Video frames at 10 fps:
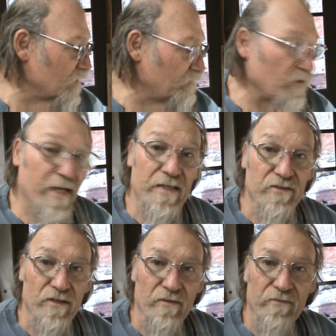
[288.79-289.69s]
flats
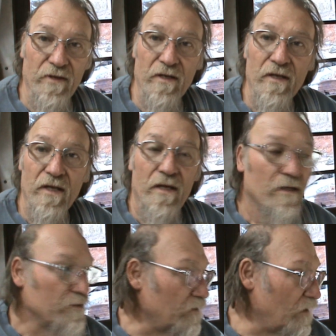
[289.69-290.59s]
and everything
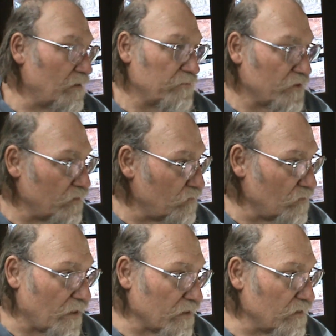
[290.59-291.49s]
up to,
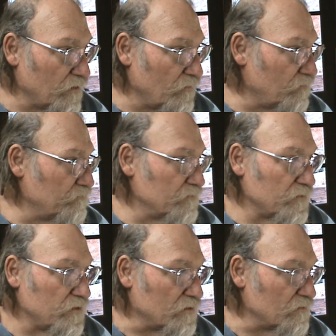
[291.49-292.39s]
I can do,
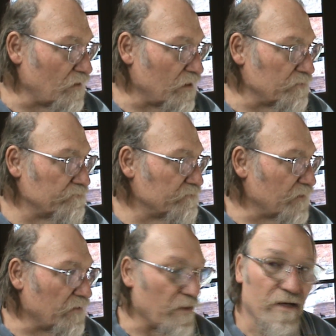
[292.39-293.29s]
you know, like
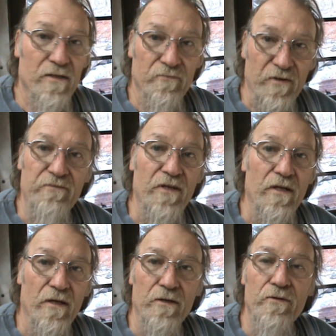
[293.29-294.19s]

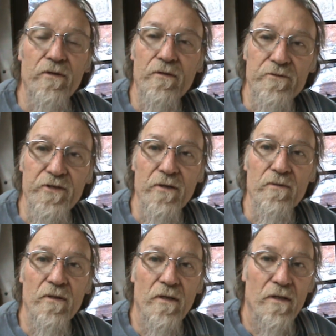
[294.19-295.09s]
1,500 or so.
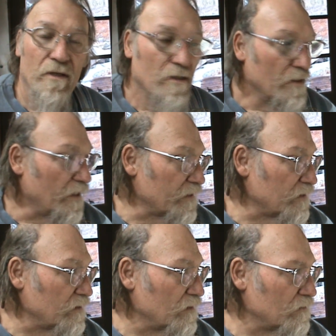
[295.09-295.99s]
I
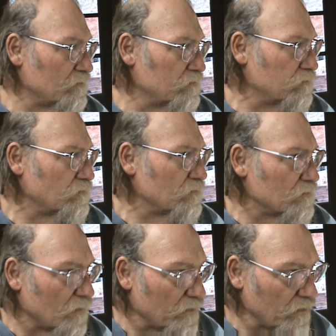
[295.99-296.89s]
can go,
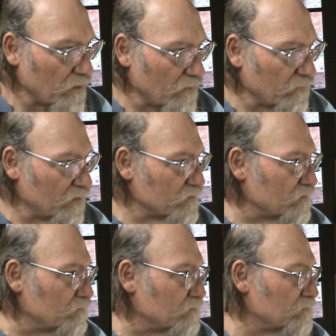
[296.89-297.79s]
I think I've got
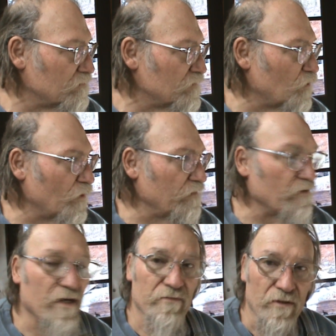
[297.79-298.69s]
some
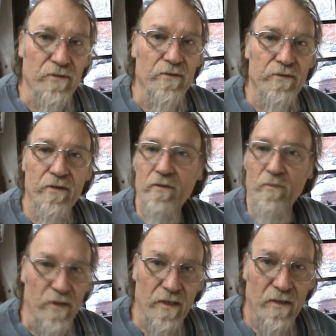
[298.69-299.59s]
2,500 too,
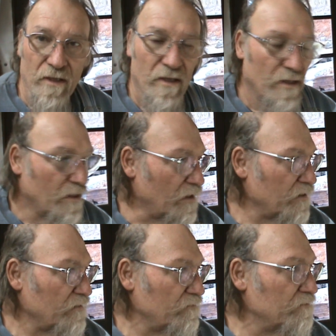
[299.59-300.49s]
but I
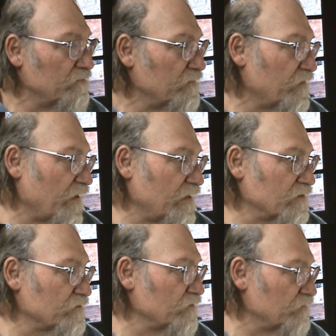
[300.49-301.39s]
think
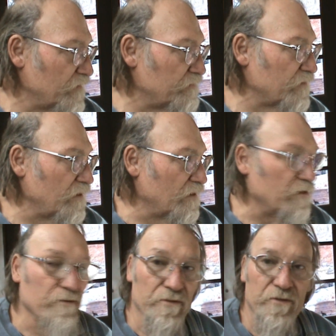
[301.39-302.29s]
1,000 or
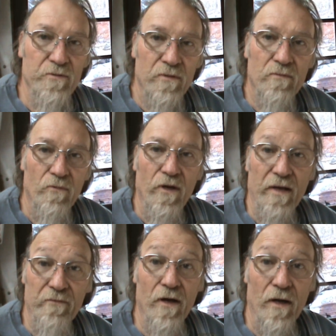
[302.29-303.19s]
1,500's what I've
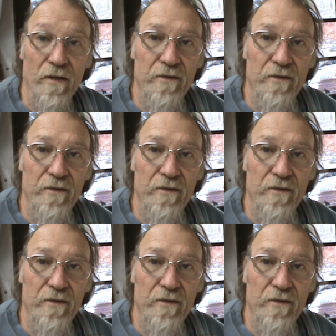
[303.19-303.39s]
got.